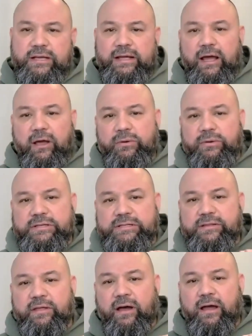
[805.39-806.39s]
And I
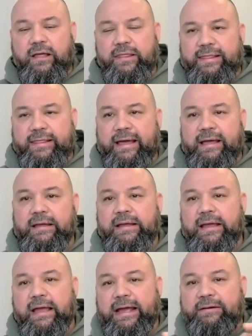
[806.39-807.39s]
always thought that
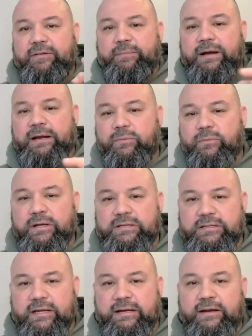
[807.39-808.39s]
everybody
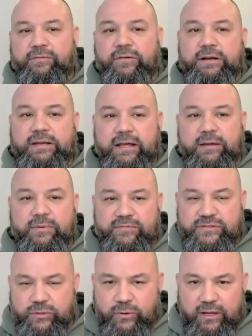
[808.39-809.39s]
was a different type
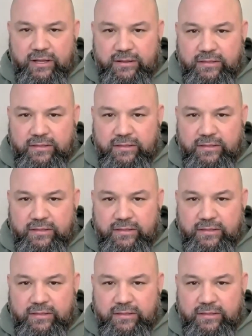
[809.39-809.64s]
of soil.